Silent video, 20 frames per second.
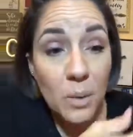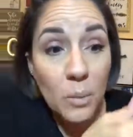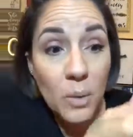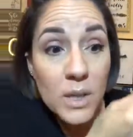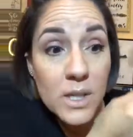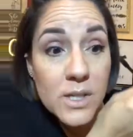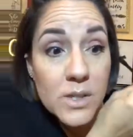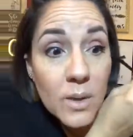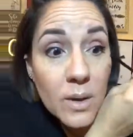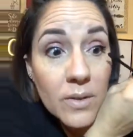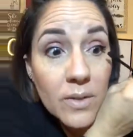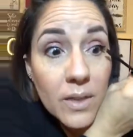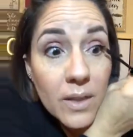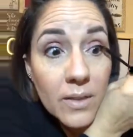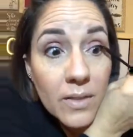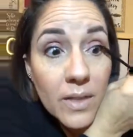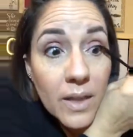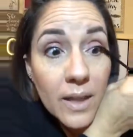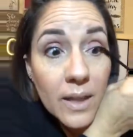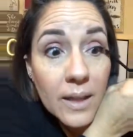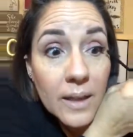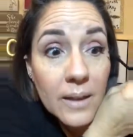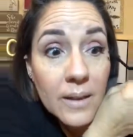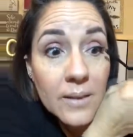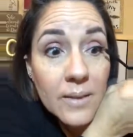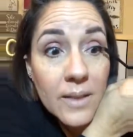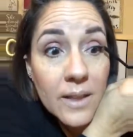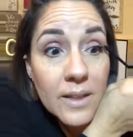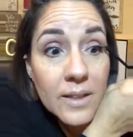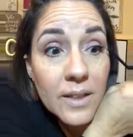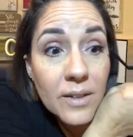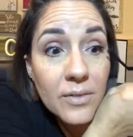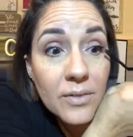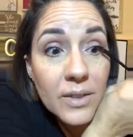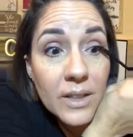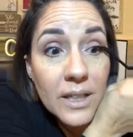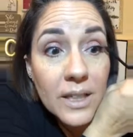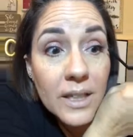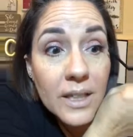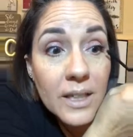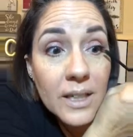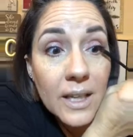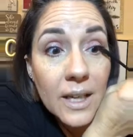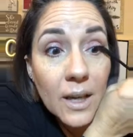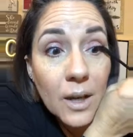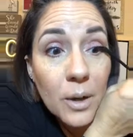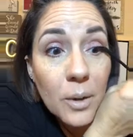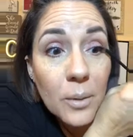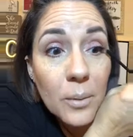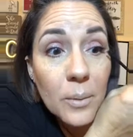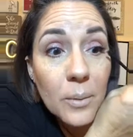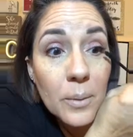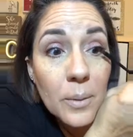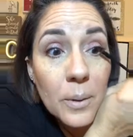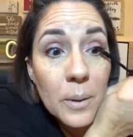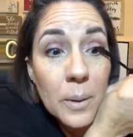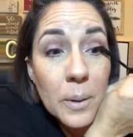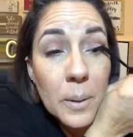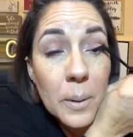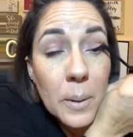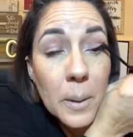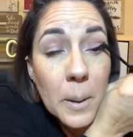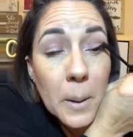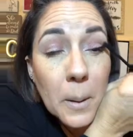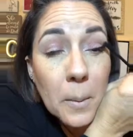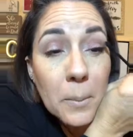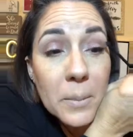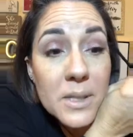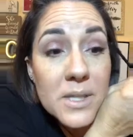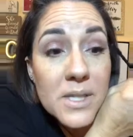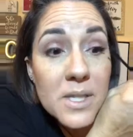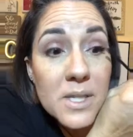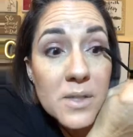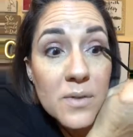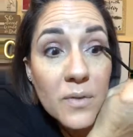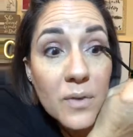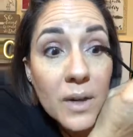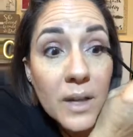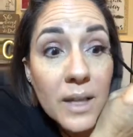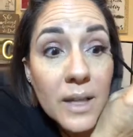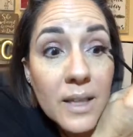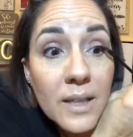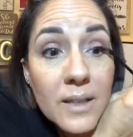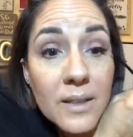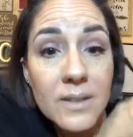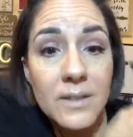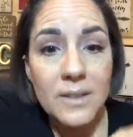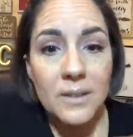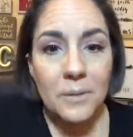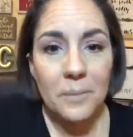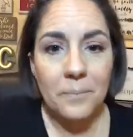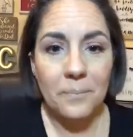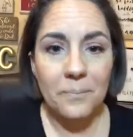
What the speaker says: way, so I think they definitely get how Mrs. Frank is.